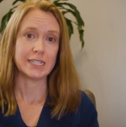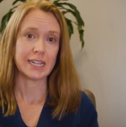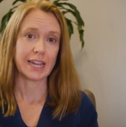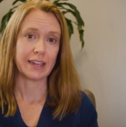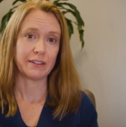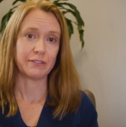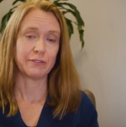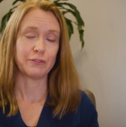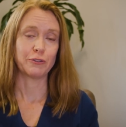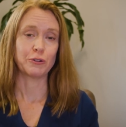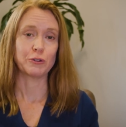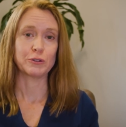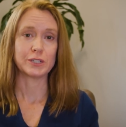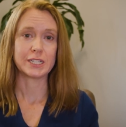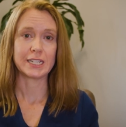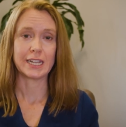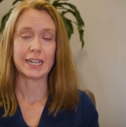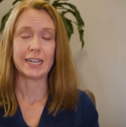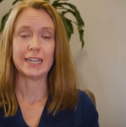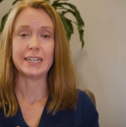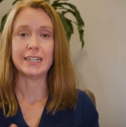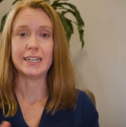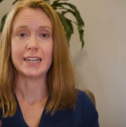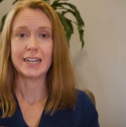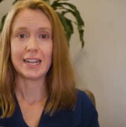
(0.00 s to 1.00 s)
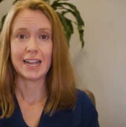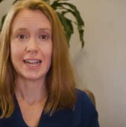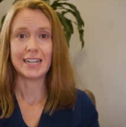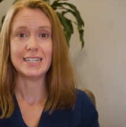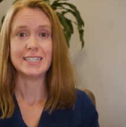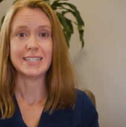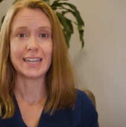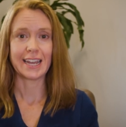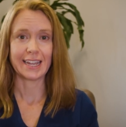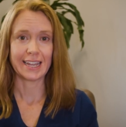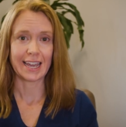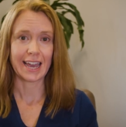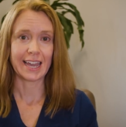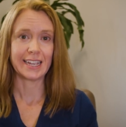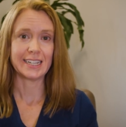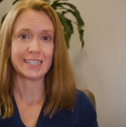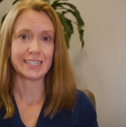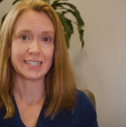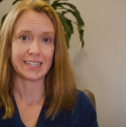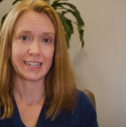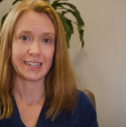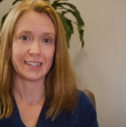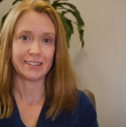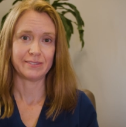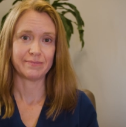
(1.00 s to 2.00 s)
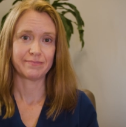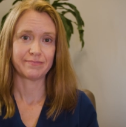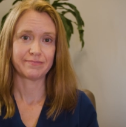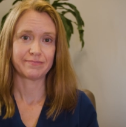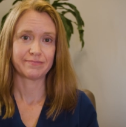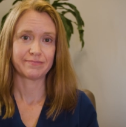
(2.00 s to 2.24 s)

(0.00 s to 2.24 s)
day 14 and day 18.